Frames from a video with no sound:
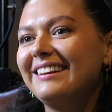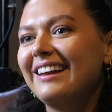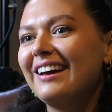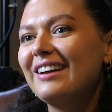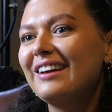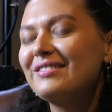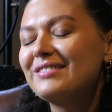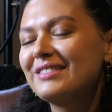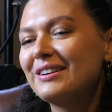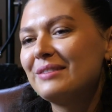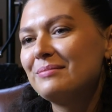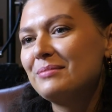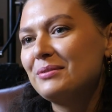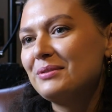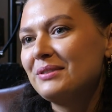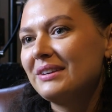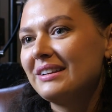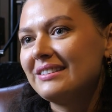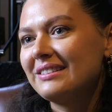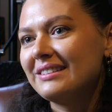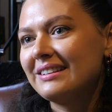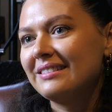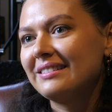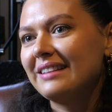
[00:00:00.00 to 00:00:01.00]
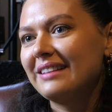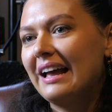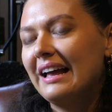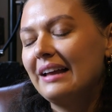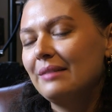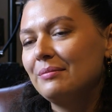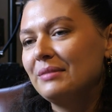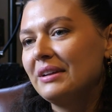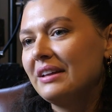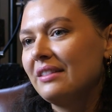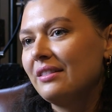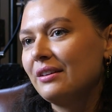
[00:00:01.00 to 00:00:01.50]
Lifetime mortgages
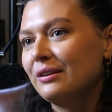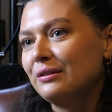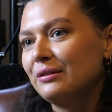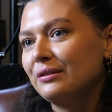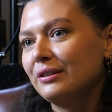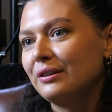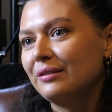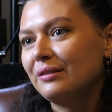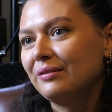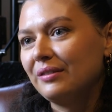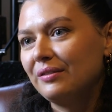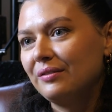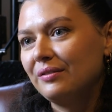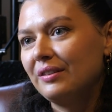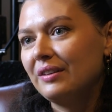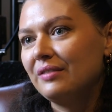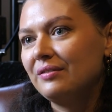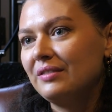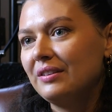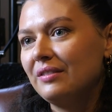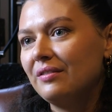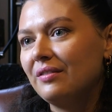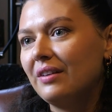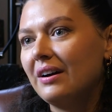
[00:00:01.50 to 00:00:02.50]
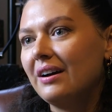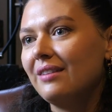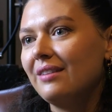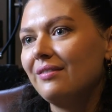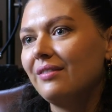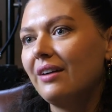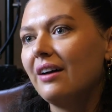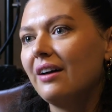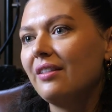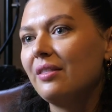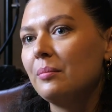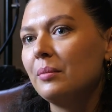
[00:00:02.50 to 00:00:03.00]
aimed at those over 55
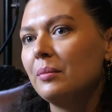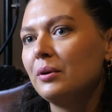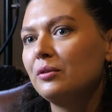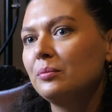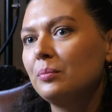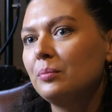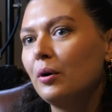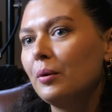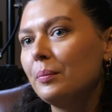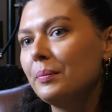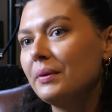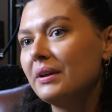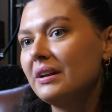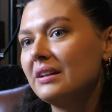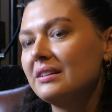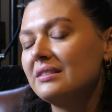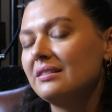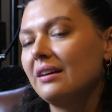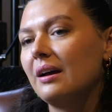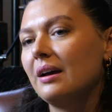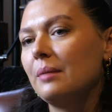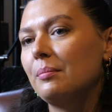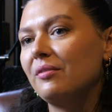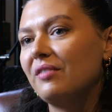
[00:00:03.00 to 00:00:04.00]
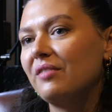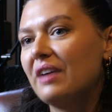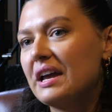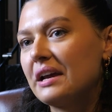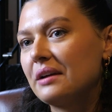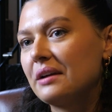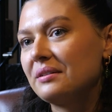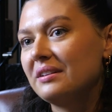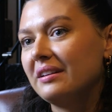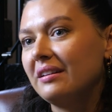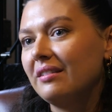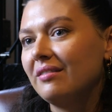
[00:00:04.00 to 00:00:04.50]
are the most popular type of
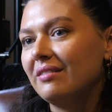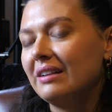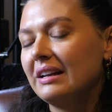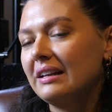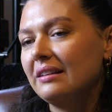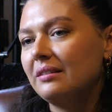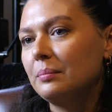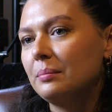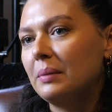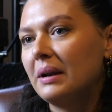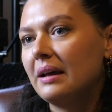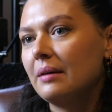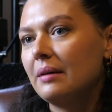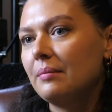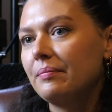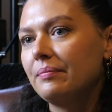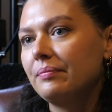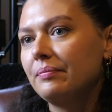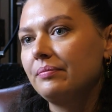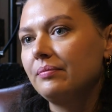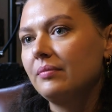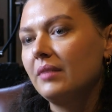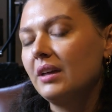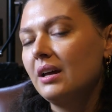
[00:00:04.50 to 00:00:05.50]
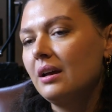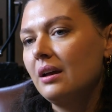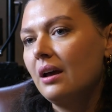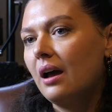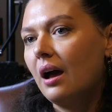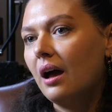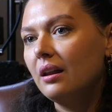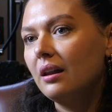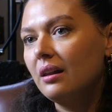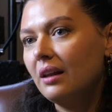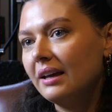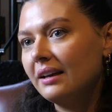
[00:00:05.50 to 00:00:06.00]
equity release plan.
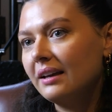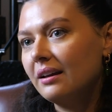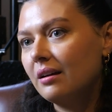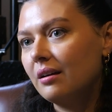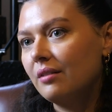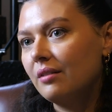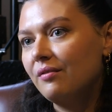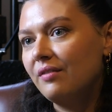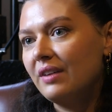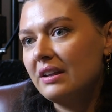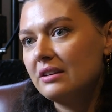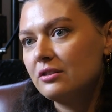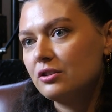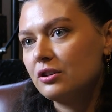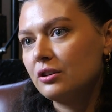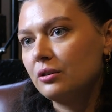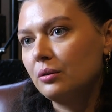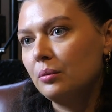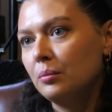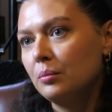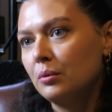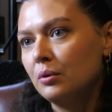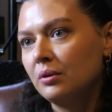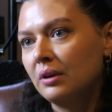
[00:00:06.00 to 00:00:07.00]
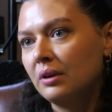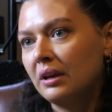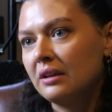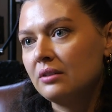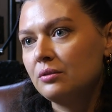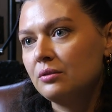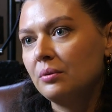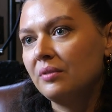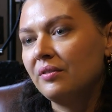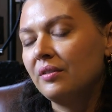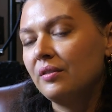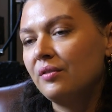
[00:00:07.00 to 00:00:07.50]
Unlike a conventional
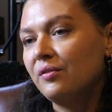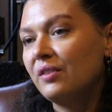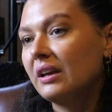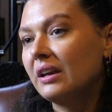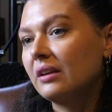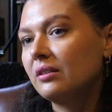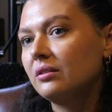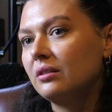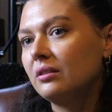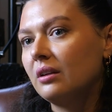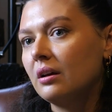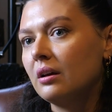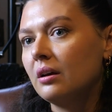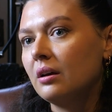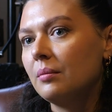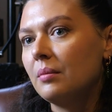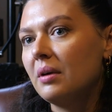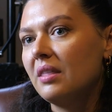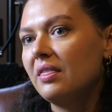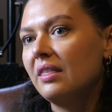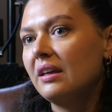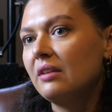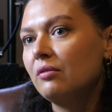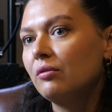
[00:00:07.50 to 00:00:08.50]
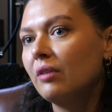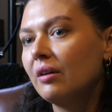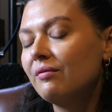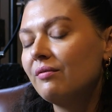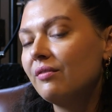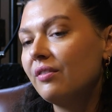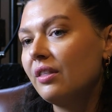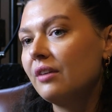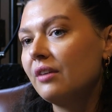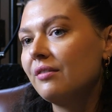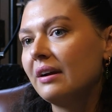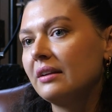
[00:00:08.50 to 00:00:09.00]
mortgage with a fixed term, they run
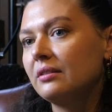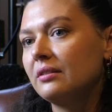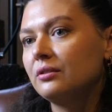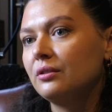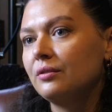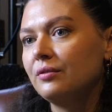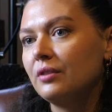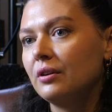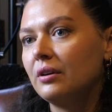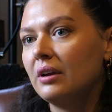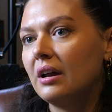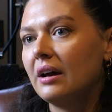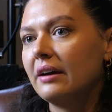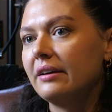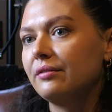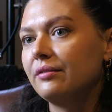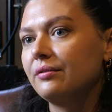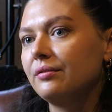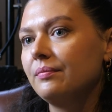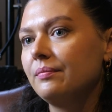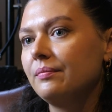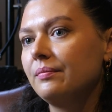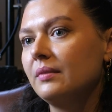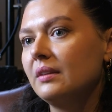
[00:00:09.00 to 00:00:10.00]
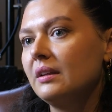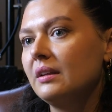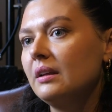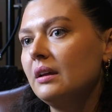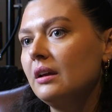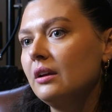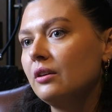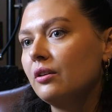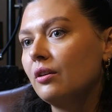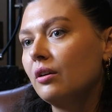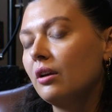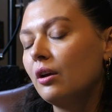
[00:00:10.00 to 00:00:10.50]
for the rest of your life.
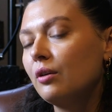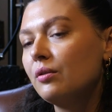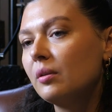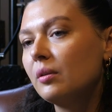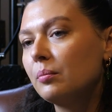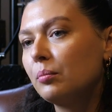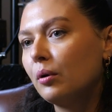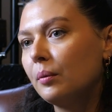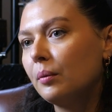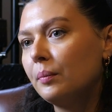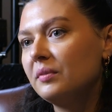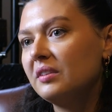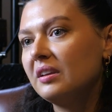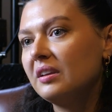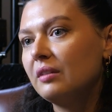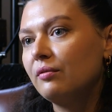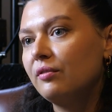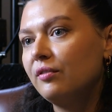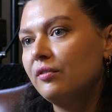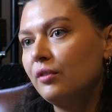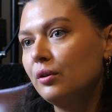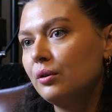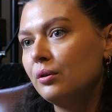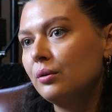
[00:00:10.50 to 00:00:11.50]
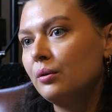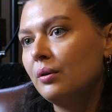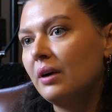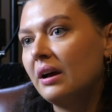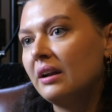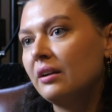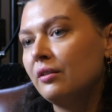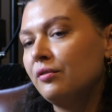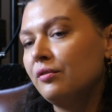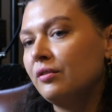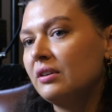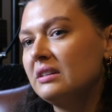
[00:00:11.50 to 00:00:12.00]
You'll own the property in full
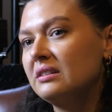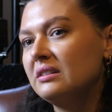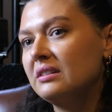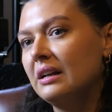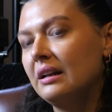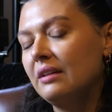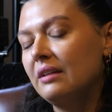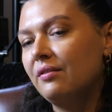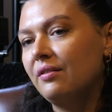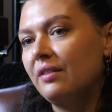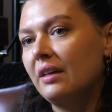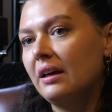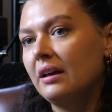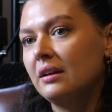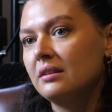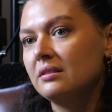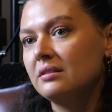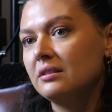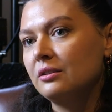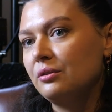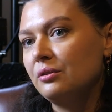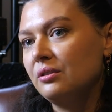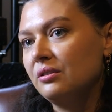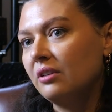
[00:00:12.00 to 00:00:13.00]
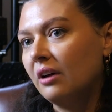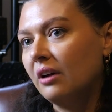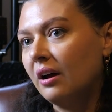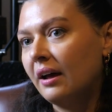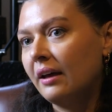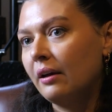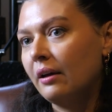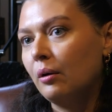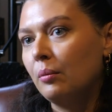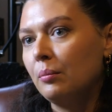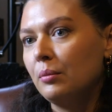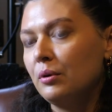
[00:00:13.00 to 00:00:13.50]
and are free to live there until you
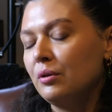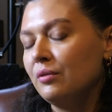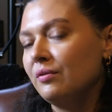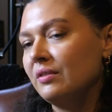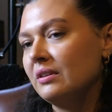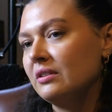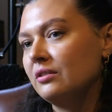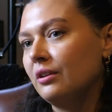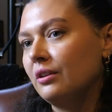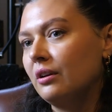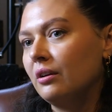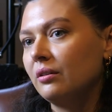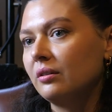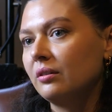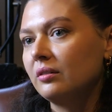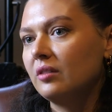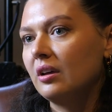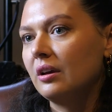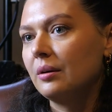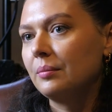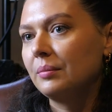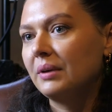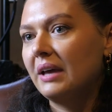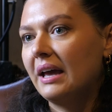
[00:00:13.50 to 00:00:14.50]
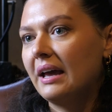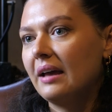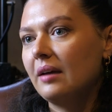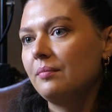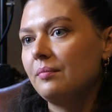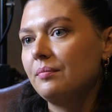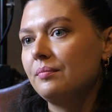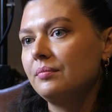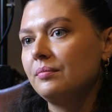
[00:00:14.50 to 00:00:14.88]
die or move into long-term care.